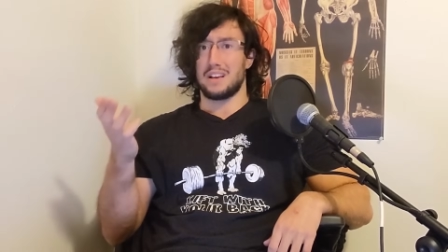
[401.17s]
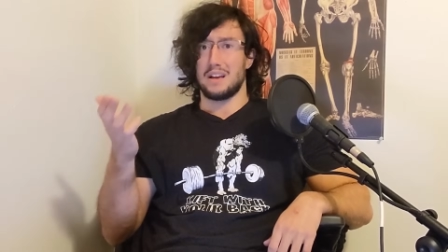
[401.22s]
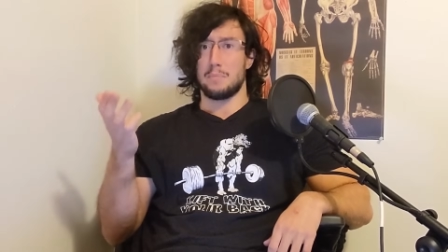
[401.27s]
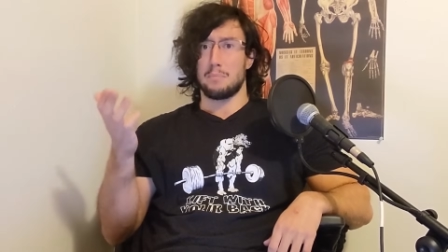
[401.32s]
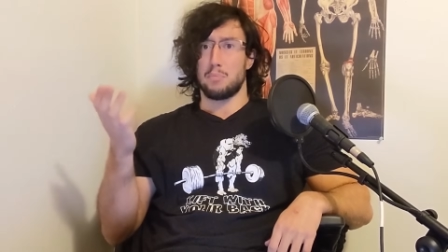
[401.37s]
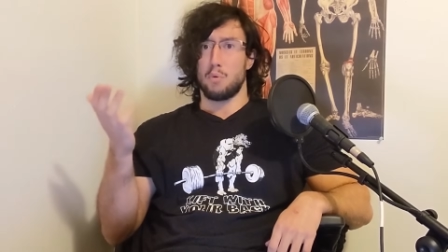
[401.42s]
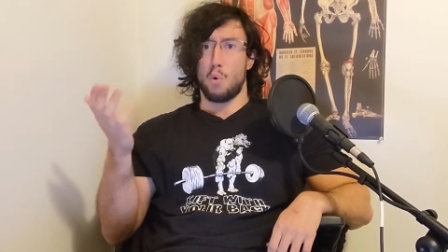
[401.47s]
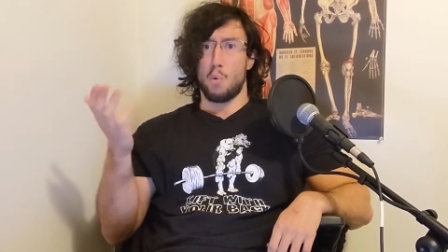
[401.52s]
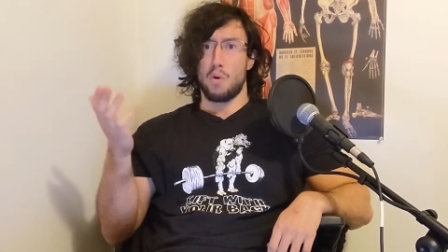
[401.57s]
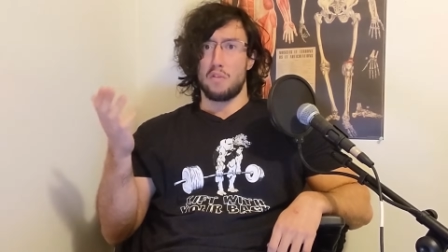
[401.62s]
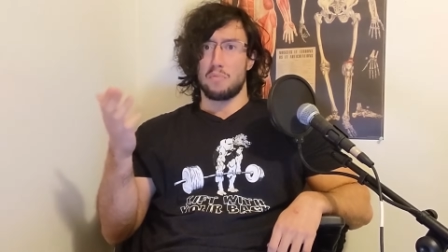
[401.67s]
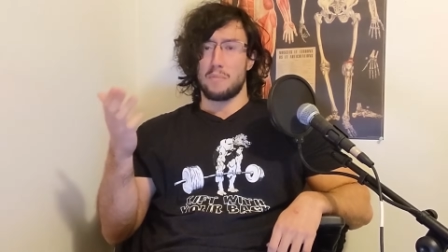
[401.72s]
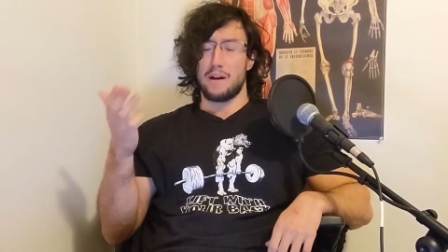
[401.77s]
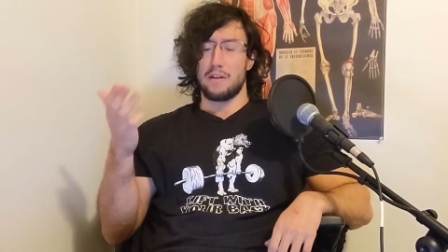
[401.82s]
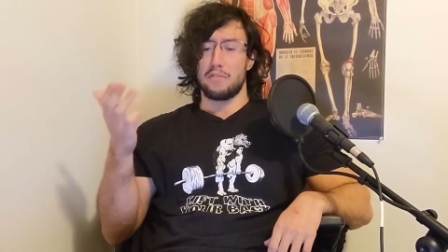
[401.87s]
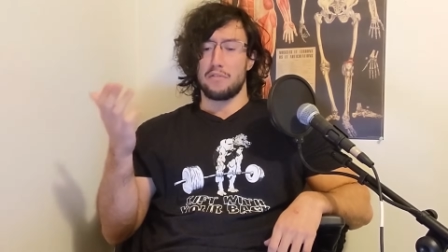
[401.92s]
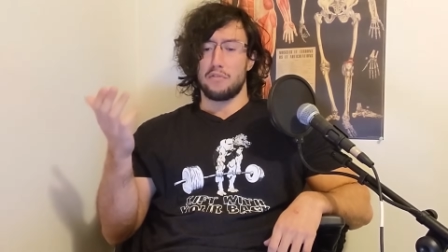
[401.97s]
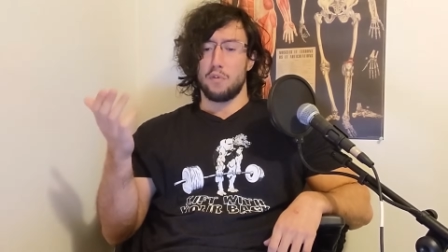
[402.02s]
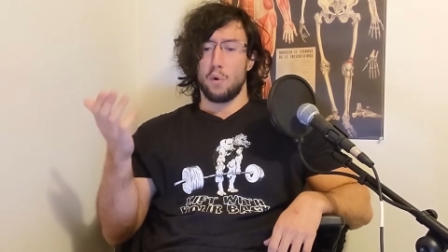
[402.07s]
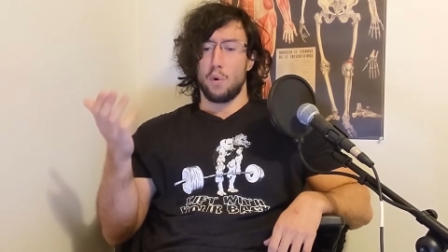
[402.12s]
I pull with
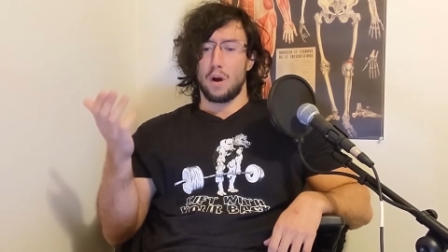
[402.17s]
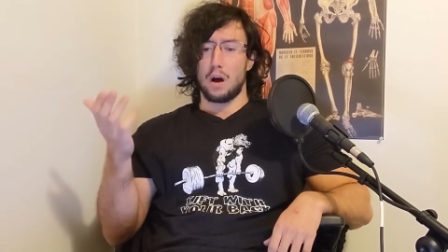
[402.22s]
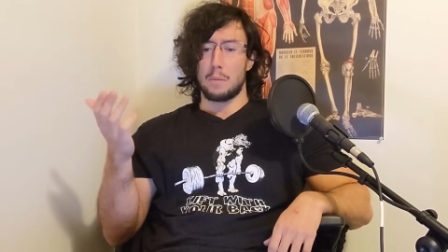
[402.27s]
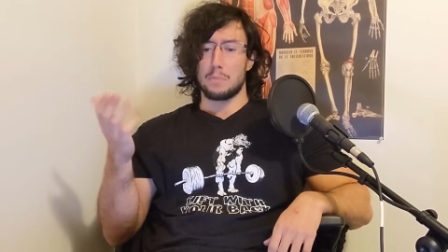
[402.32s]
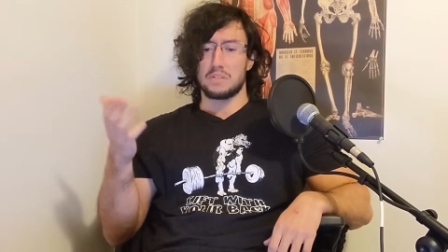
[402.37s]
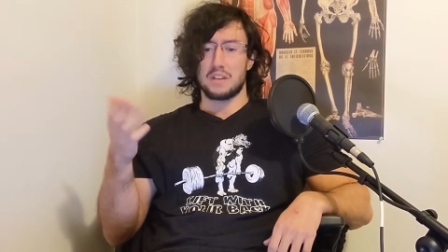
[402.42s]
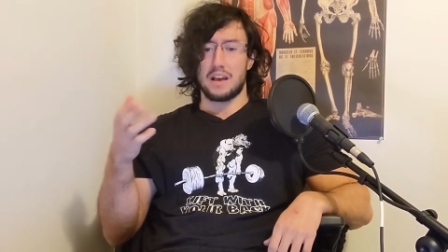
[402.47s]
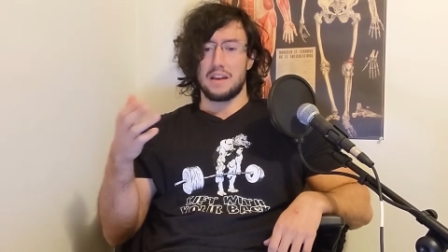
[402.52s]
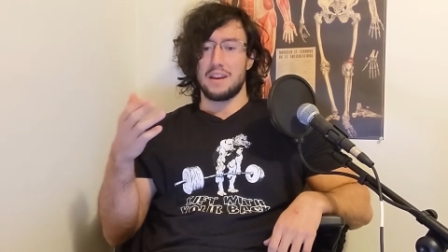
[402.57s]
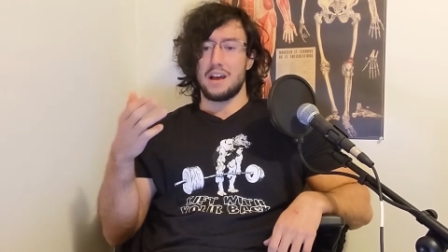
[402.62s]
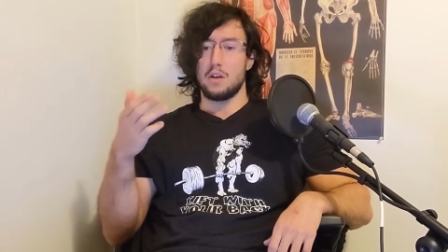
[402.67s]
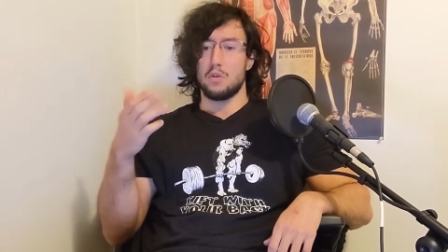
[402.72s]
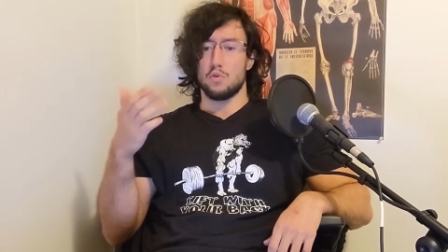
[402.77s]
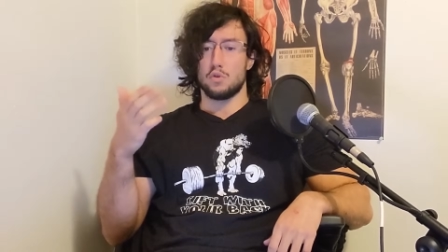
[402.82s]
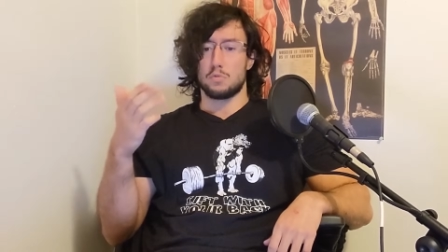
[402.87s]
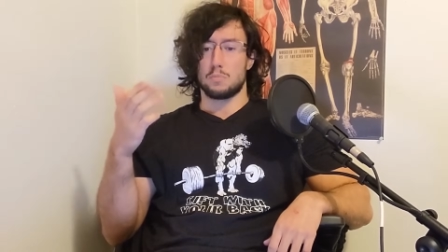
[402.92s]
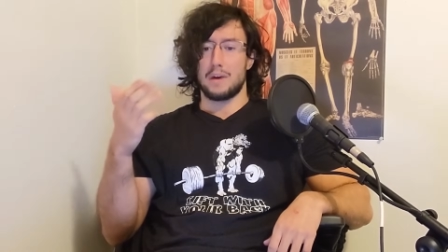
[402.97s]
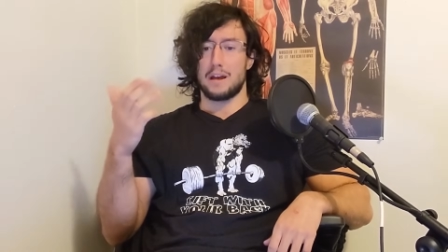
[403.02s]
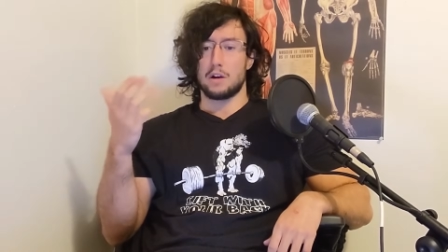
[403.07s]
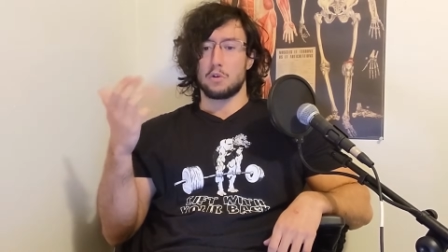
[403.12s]
my forearms and I
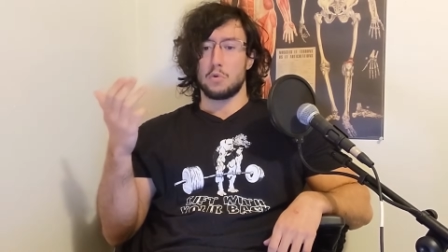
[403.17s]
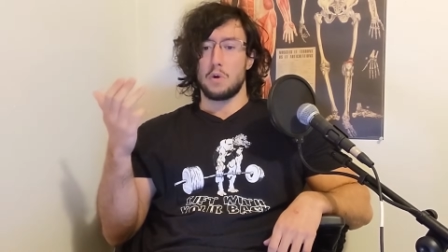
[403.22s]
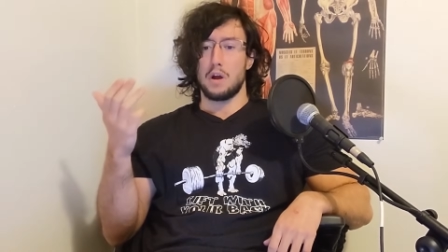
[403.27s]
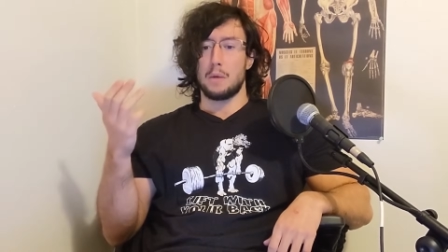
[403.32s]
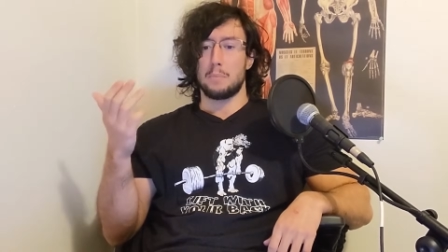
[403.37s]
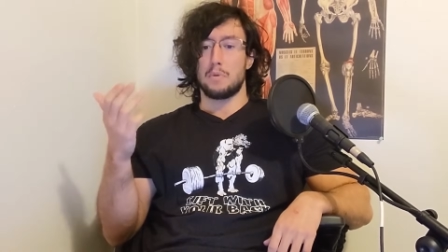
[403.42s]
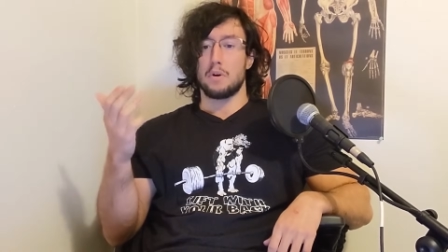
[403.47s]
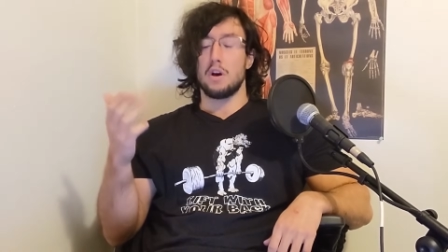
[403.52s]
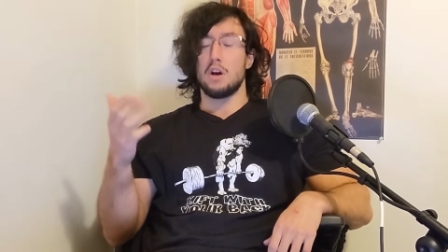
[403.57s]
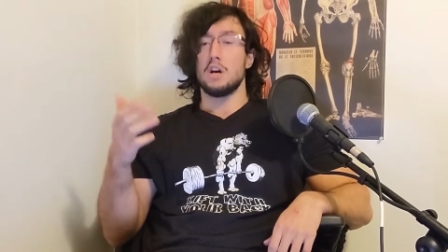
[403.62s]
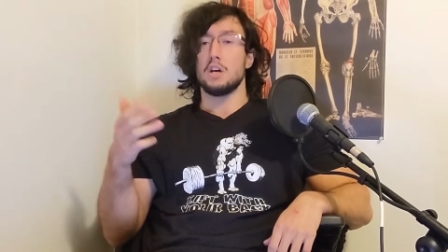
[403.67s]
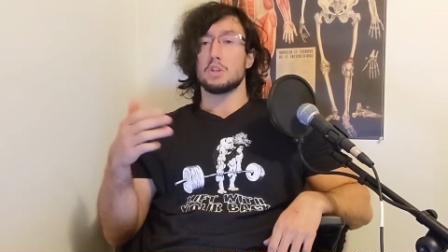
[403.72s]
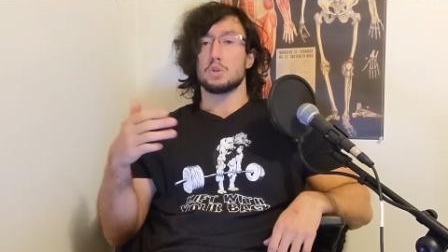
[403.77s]
use my grip.